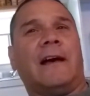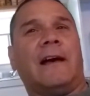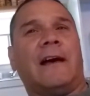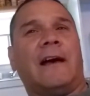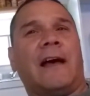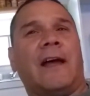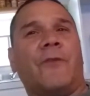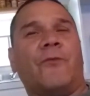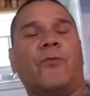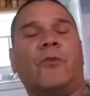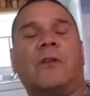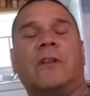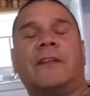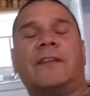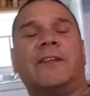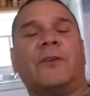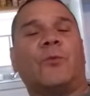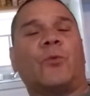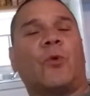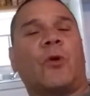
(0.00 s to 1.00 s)
I really
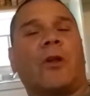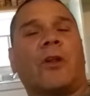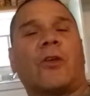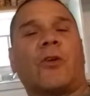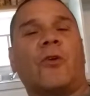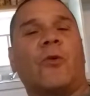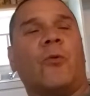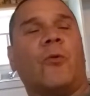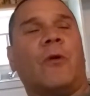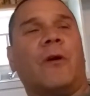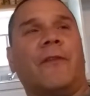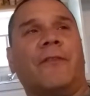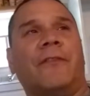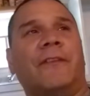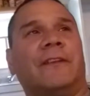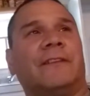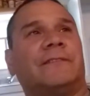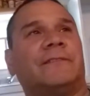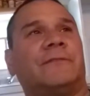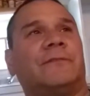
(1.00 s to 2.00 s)
didn't want to go on
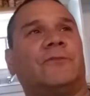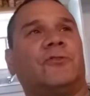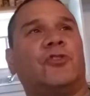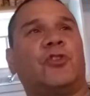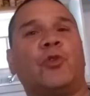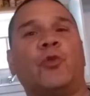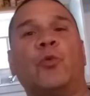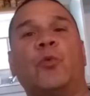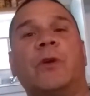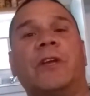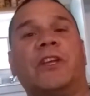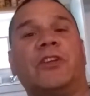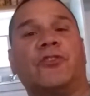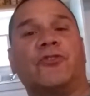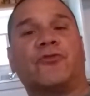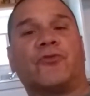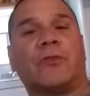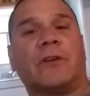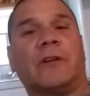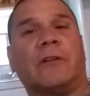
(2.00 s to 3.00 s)
this 2 week
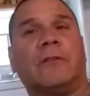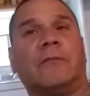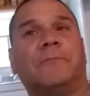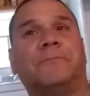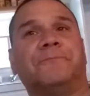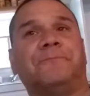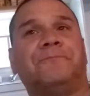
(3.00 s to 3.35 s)
drill.